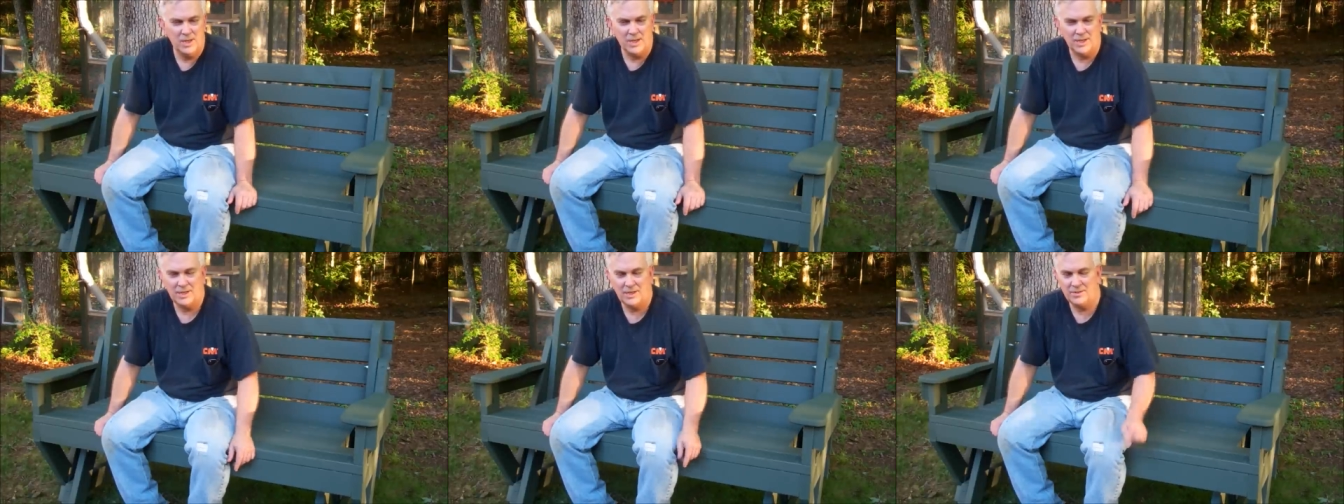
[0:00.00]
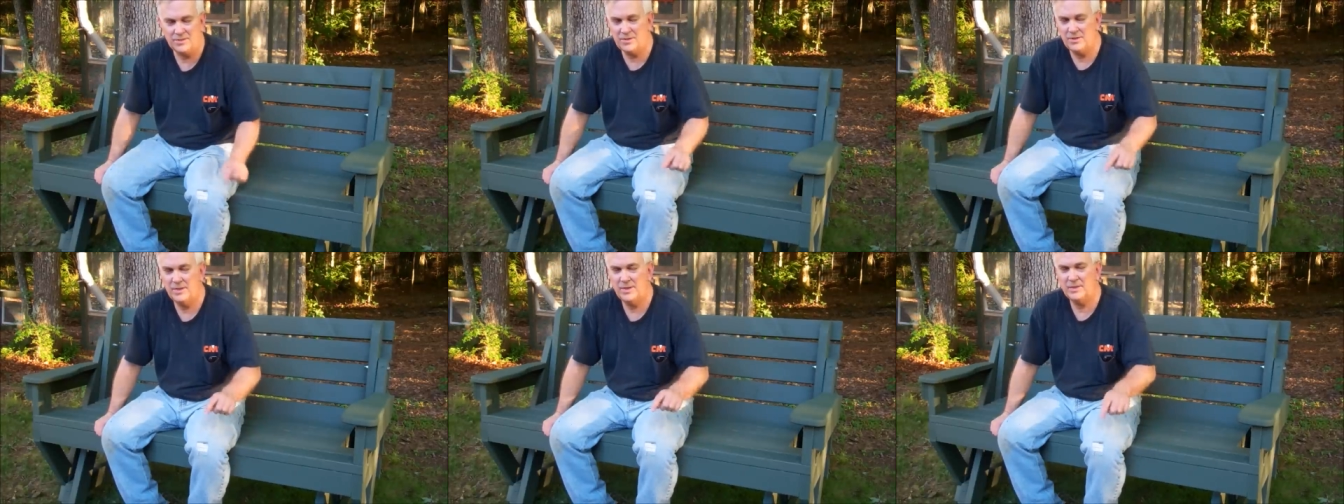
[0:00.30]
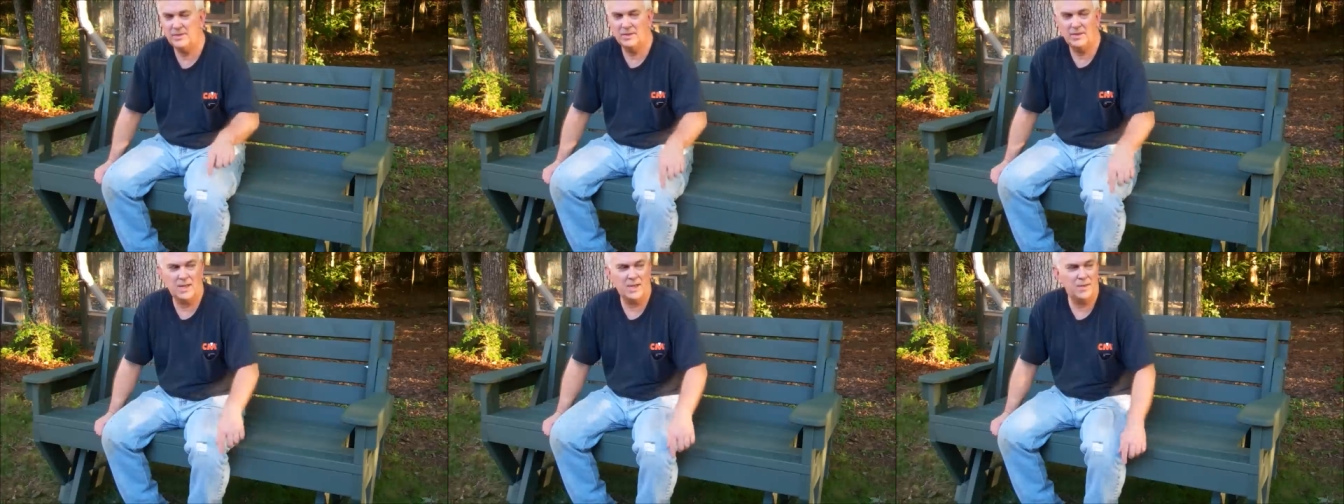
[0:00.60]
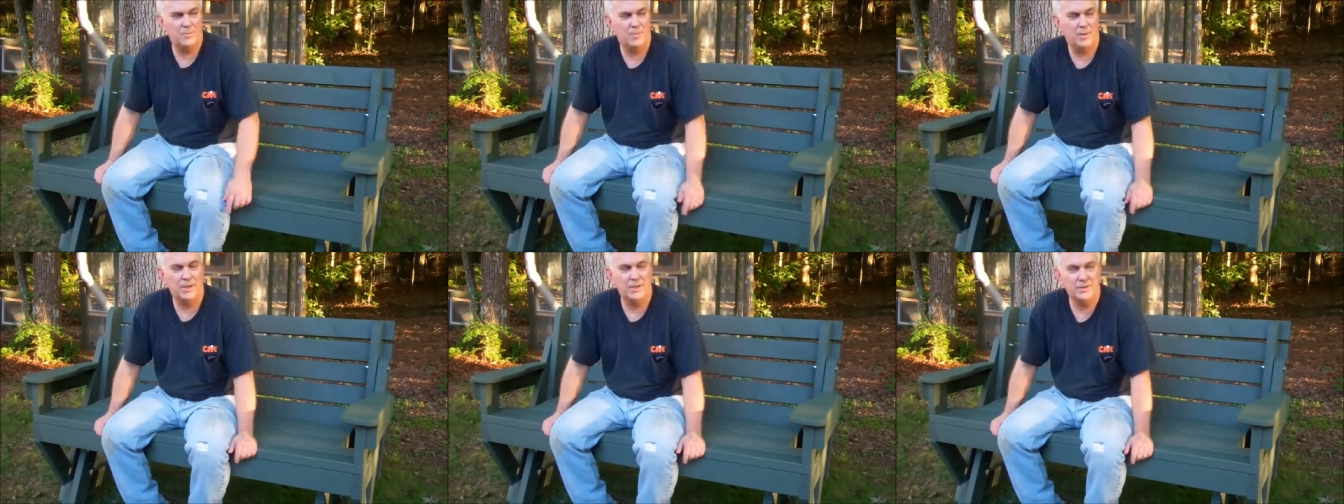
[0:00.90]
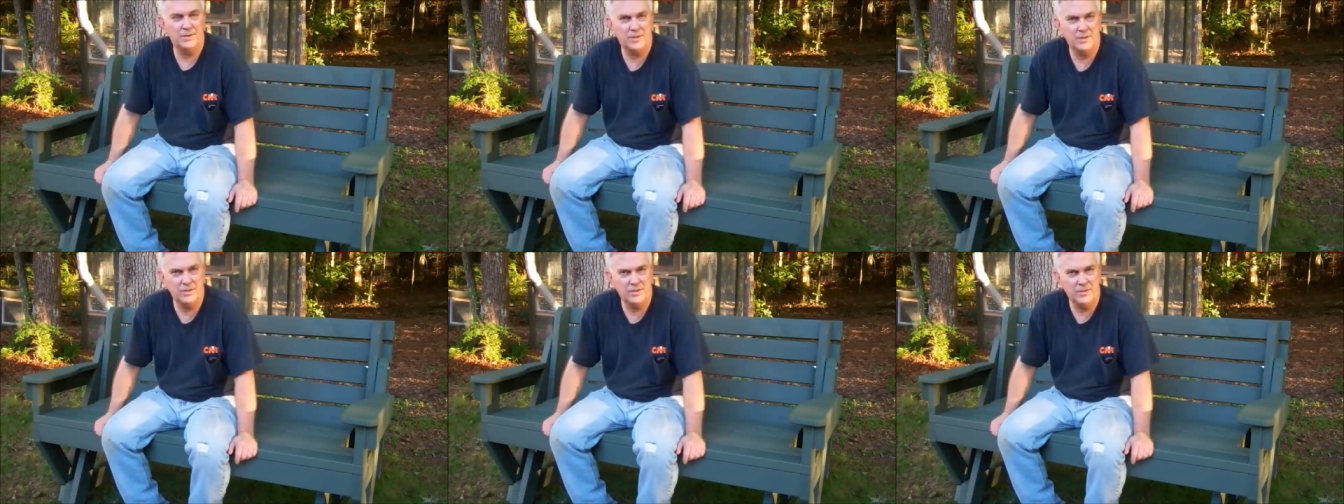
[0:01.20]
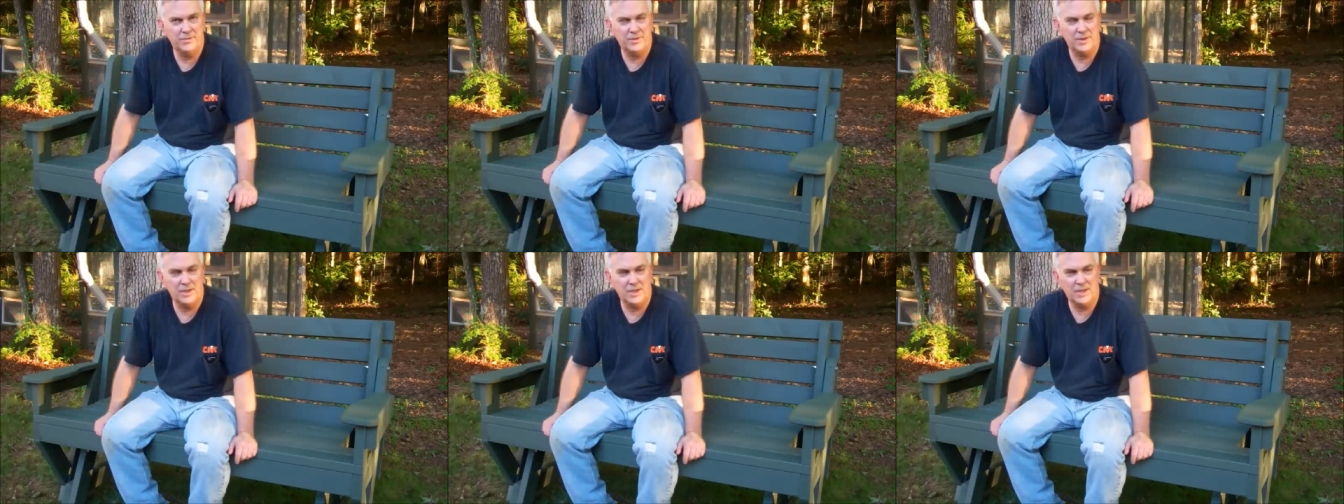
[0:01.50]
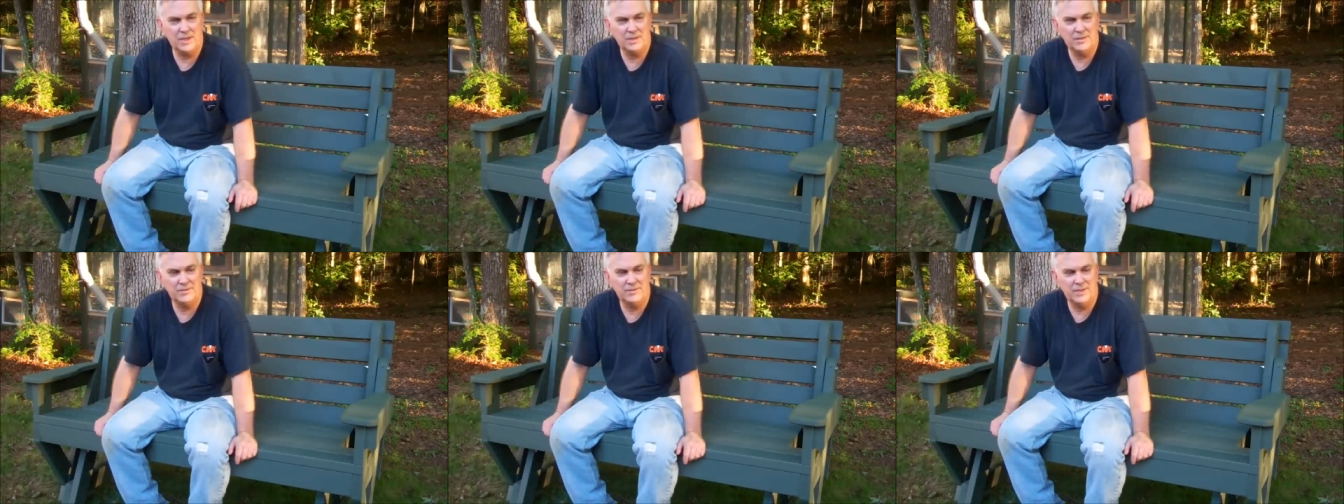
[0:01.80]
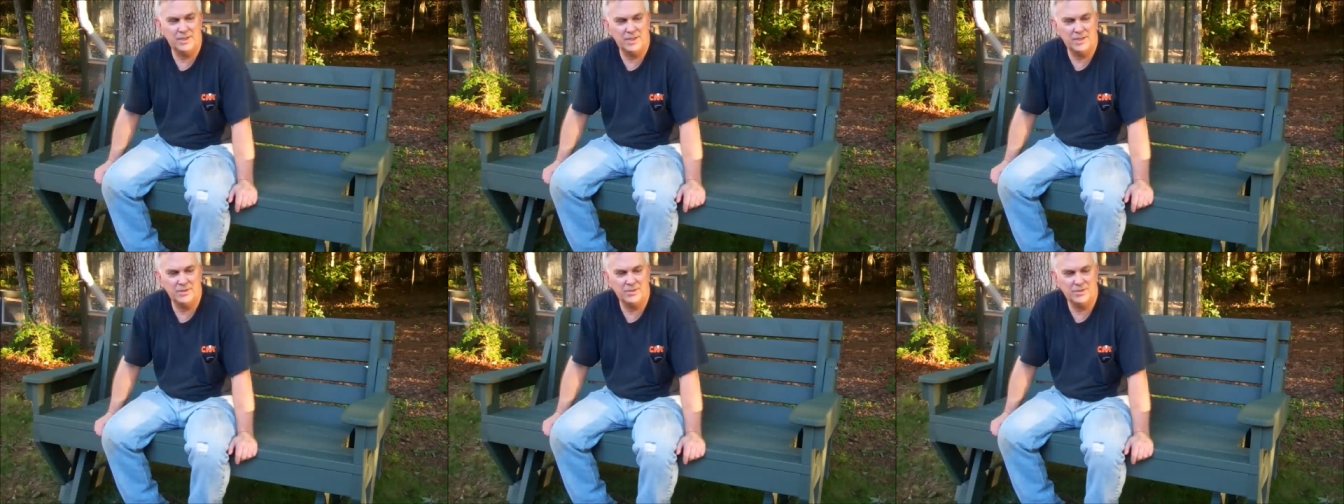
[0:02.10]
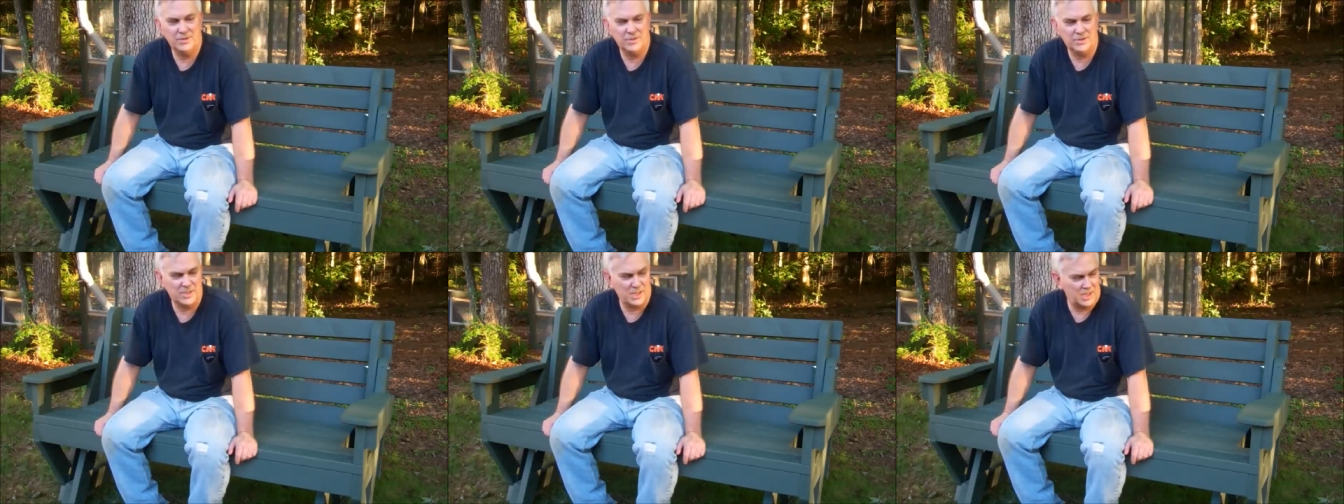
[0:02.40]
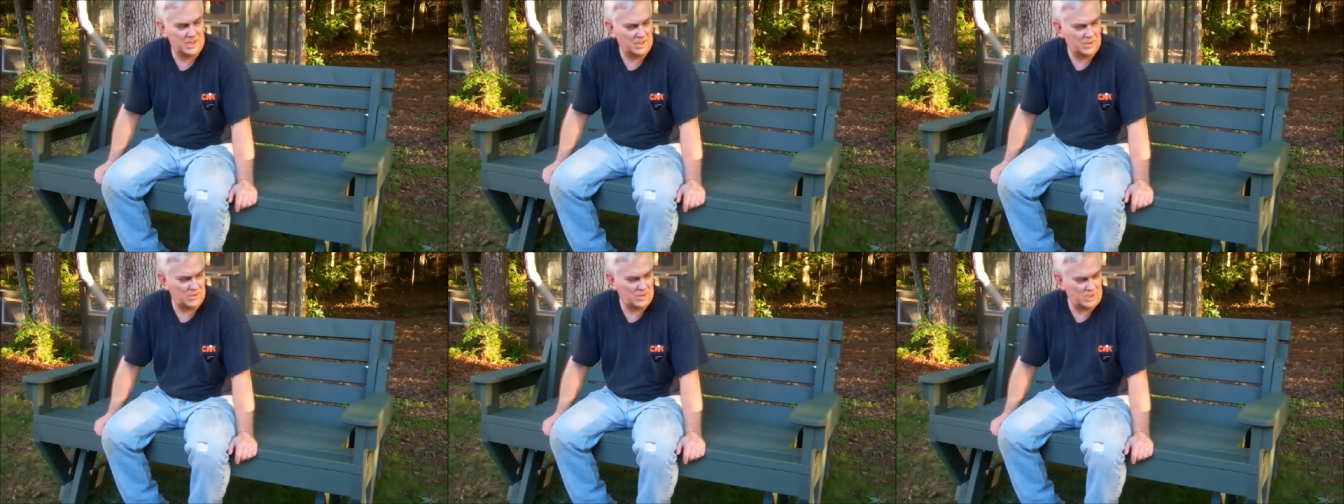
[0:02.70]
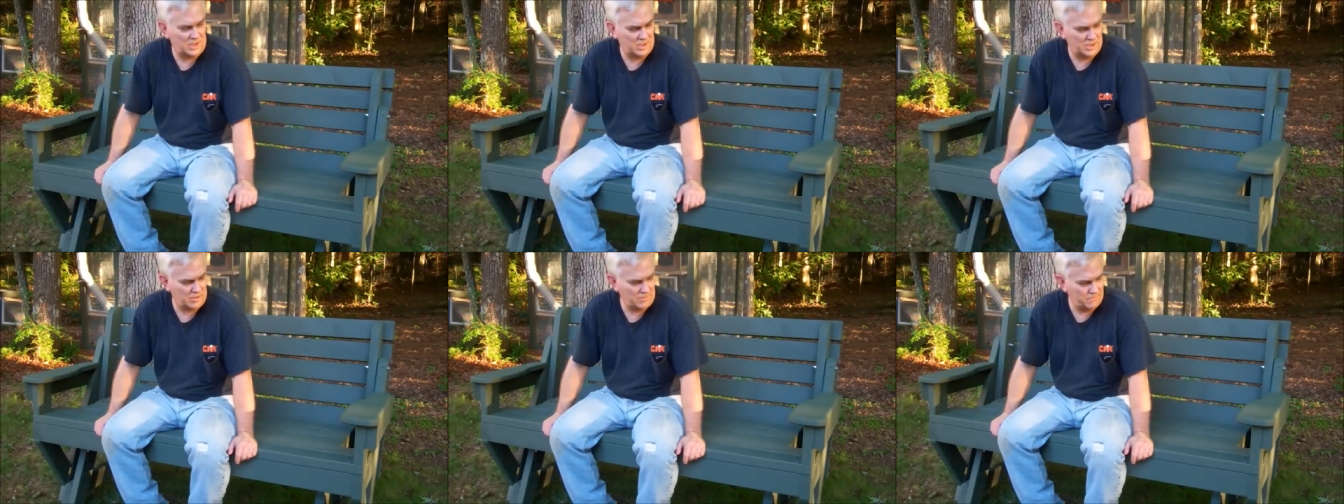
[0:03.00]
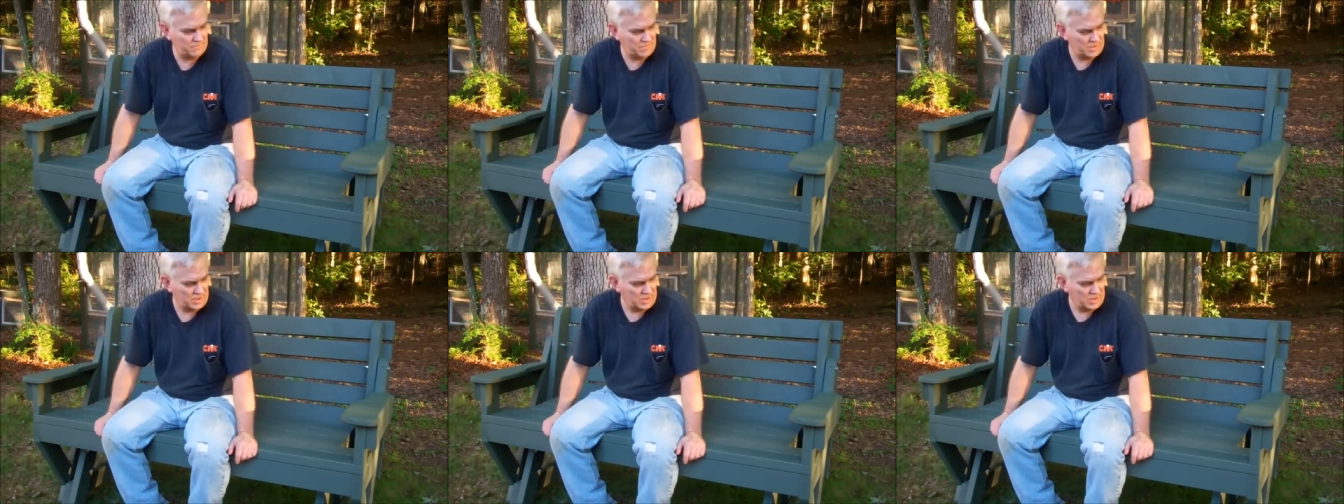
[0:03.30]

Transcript: And also hit the like button too if you like the videos you're seeing on here.